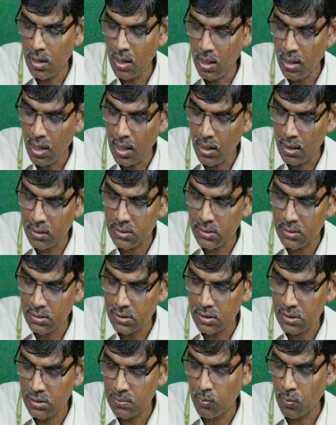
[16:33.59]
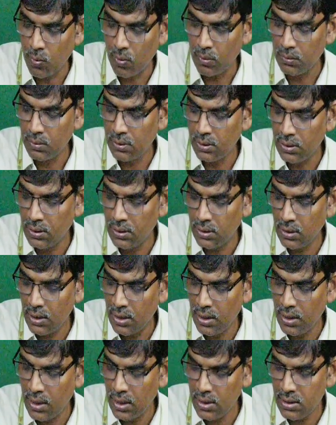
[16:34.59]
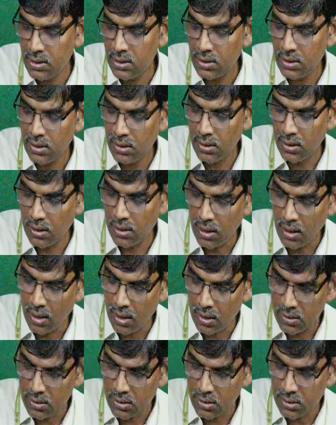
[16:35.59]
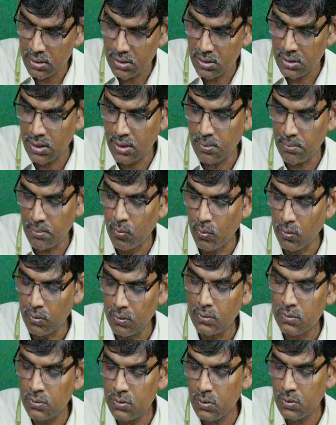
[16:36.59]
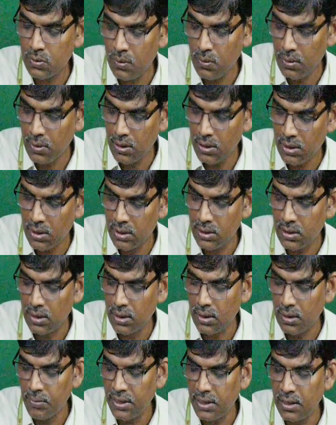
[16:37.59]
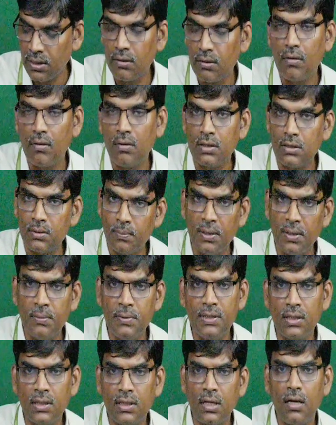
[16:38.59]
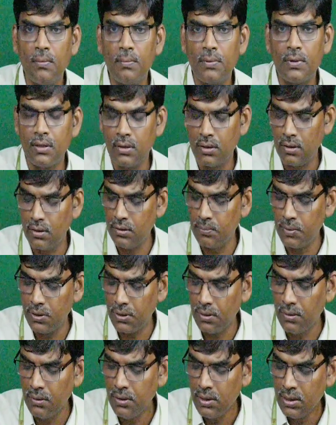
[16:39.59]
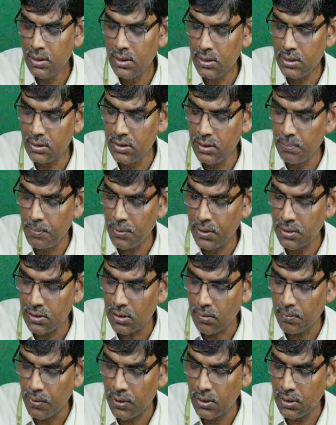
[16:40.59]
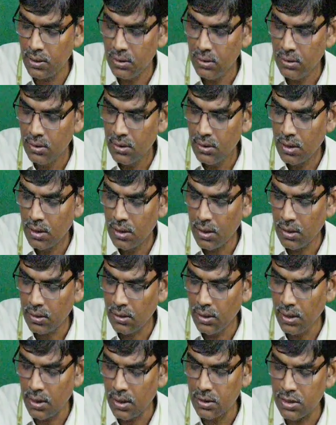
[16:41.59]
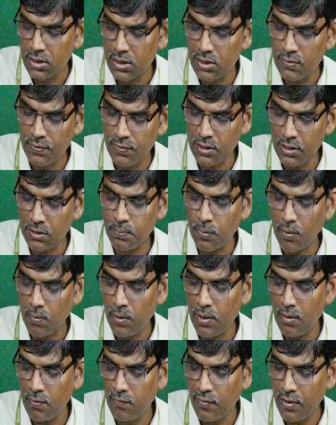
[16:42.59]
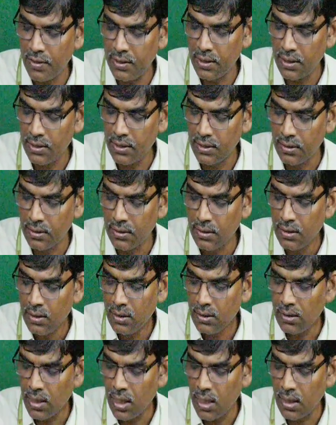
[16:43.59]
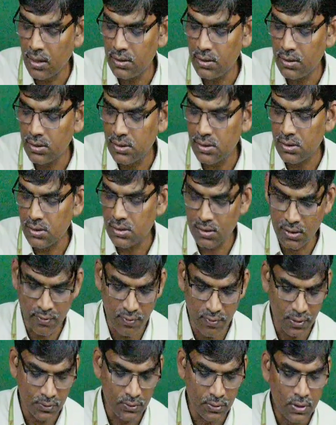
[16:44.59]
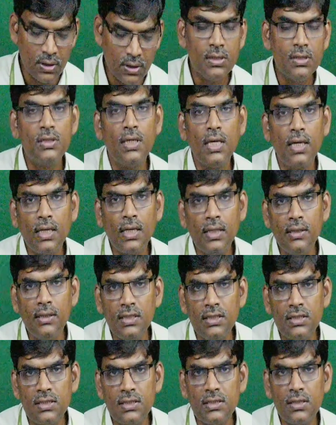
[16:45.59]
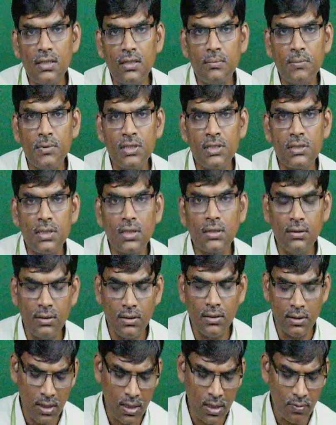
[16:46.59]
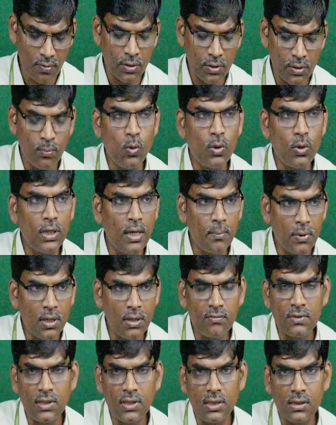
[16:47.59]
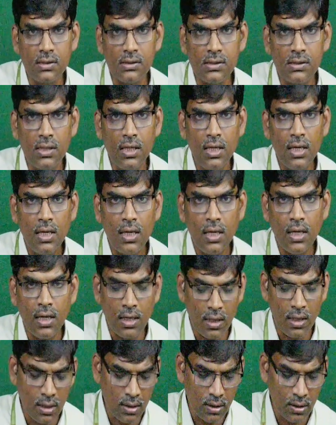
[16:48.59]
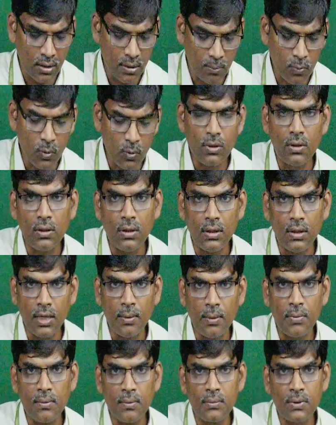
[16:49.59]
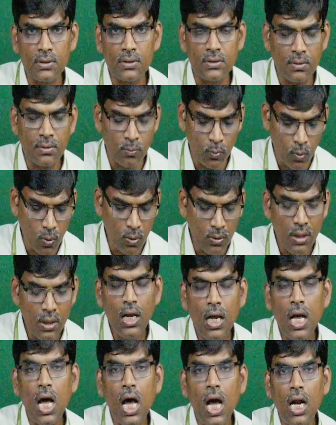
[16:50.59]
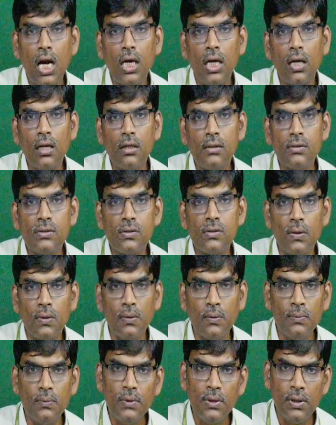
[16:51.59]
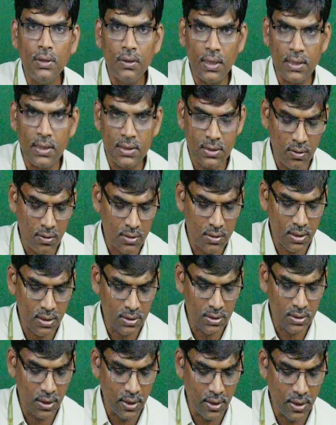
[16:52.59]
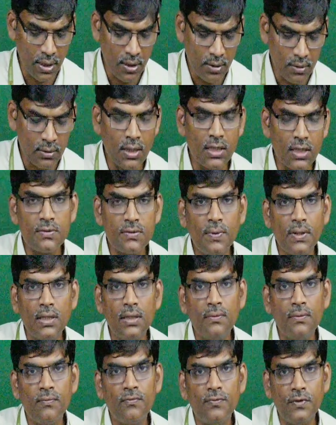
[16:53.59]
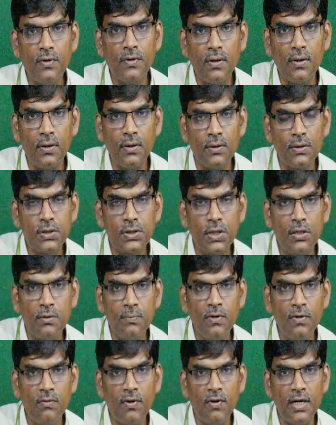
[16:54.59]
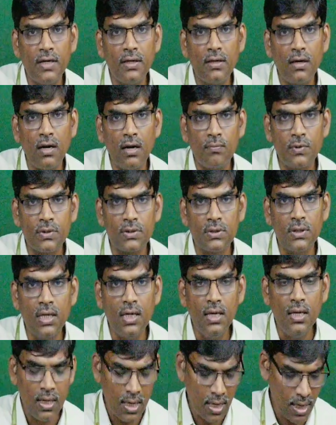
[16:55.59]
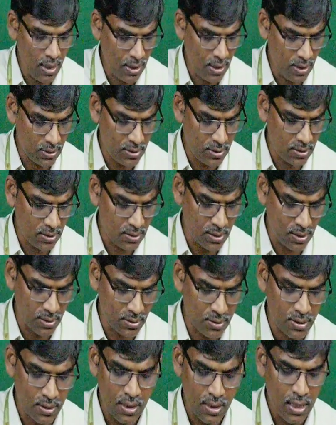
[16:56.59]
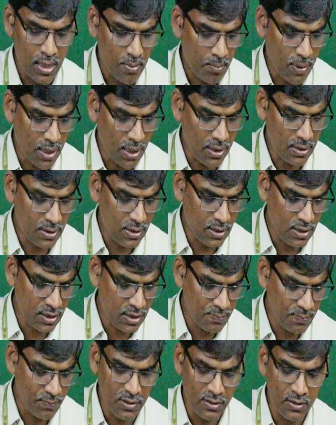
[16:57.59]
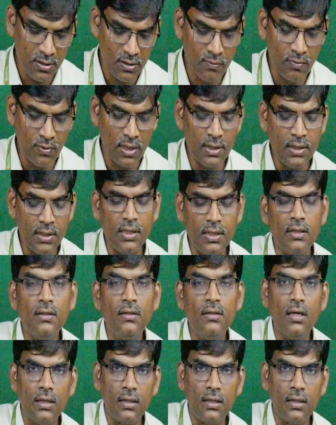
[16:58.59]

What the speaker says: RSH is more, A less, RSH is A more. So it is the material constant, maybe it is a copper or aluminum, it is depends upon the their resistivity is provided. Finally the RSH is given. So in DC shunt machine have the more number of turns, more number of turns are more, and also less cross sectional area. That's why shunt field winding offers the high resistance. But series field winding